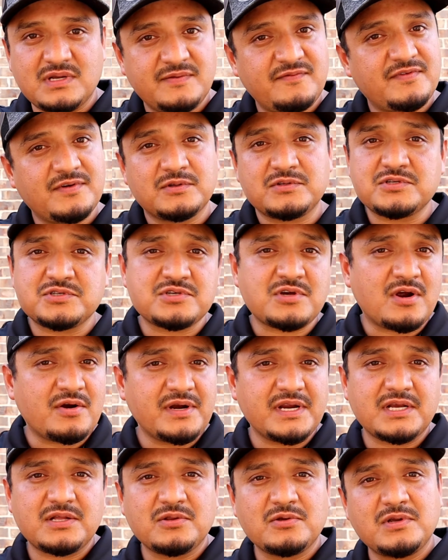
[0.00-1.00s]
filters are
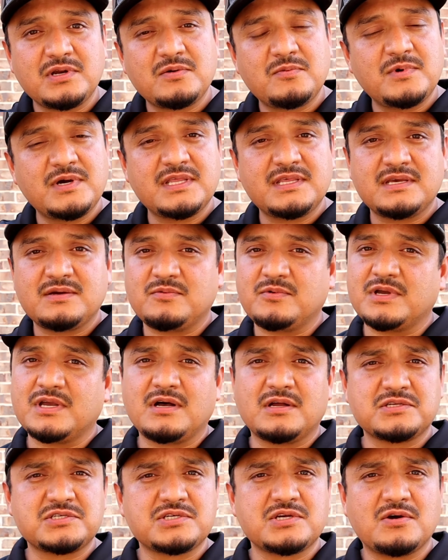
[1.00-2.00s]
included with it. We
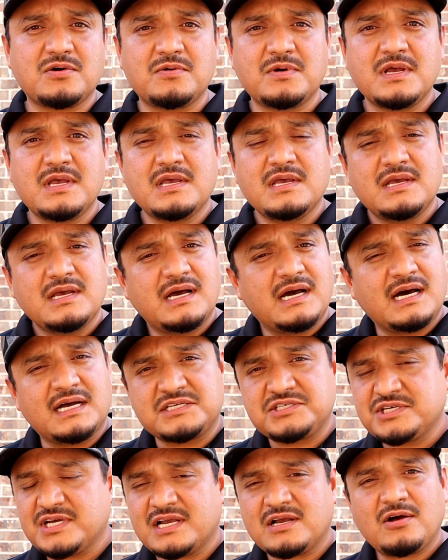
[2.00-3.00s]
also
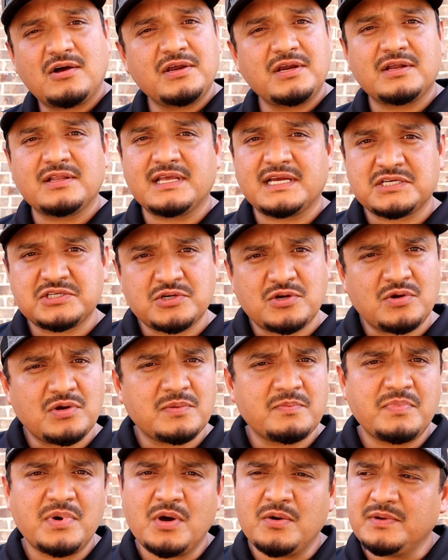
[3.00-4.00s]
check all your electrical
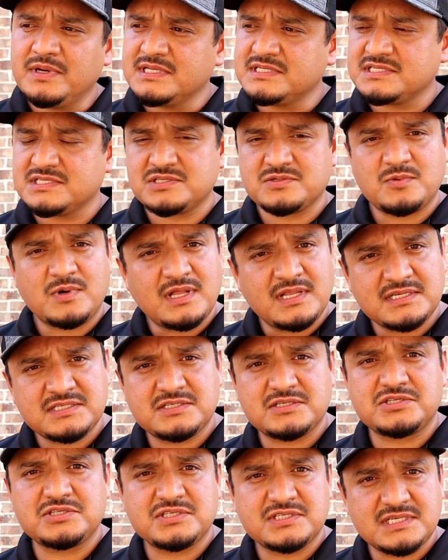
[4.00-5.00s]
components as well as
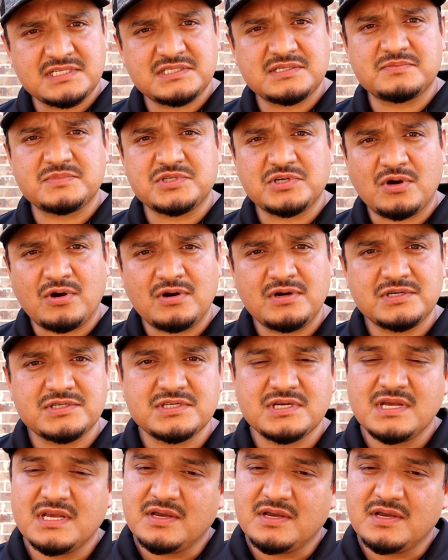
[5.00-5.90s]
the system charge.